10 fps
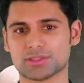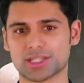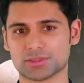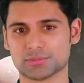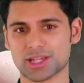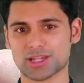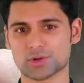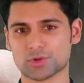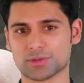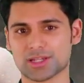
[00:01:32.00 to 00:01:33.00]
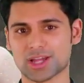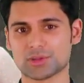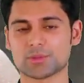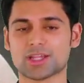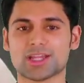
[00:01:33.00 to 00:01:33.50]
These may or may
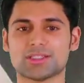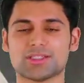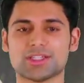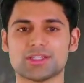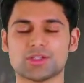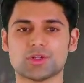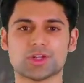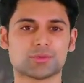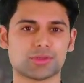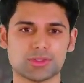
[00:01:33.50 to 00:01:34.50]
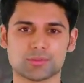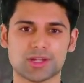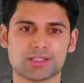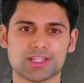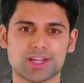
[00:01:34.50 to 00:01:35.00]
not be easily discernible
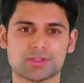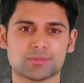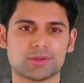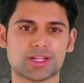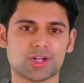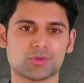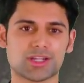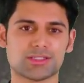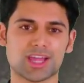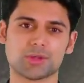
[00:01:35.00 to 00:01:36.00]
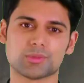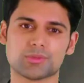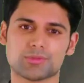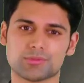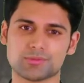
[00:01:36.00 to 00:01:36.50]
depending on the meteorite type.
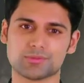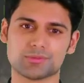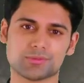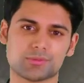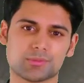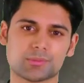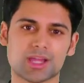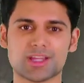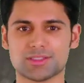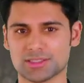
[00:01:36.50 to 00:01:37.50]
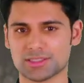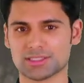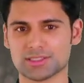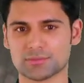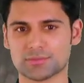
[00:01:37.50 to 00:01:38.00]

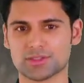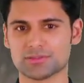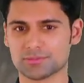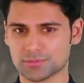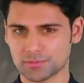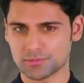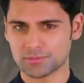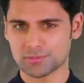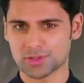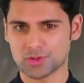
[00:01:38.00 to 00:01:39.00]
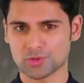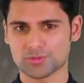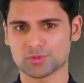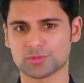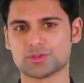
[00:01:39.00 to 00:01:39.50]
Magnetism.
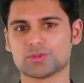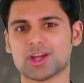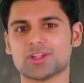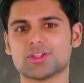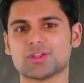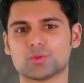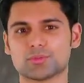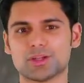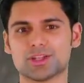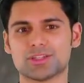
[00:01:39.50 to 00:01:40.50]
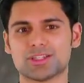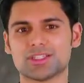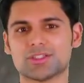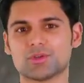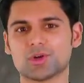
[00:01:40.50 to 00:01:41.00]
Uniform attraction to a magnet
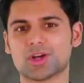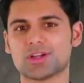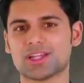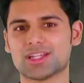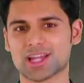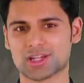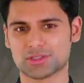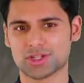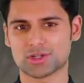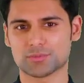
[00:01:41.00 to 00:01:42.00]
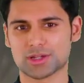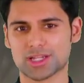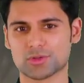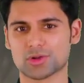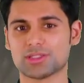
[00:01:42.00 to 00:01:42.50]
is strong in iron nickel
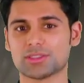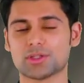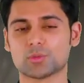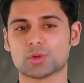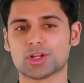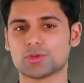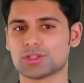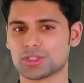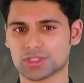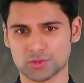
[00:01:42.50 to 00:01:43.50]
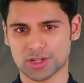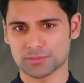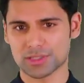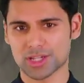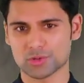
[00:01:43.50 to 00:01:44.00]
meteorites, weaker in stony
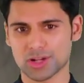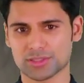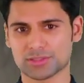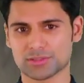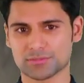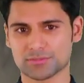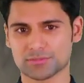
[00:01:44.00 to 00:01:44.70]
meteorites.